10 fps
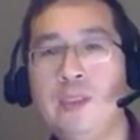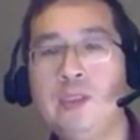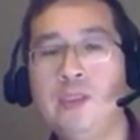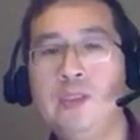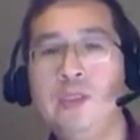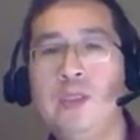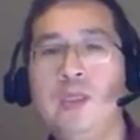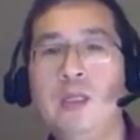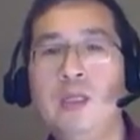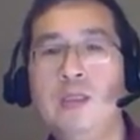age
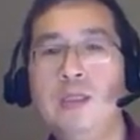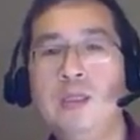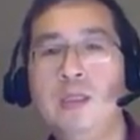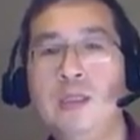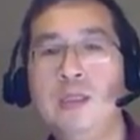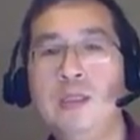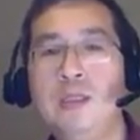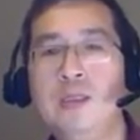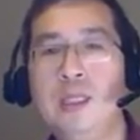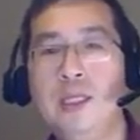must be less than
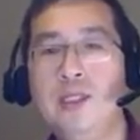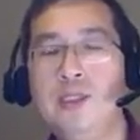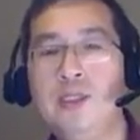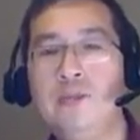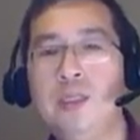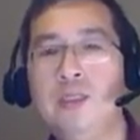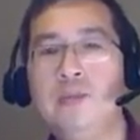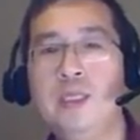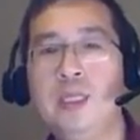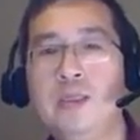200, and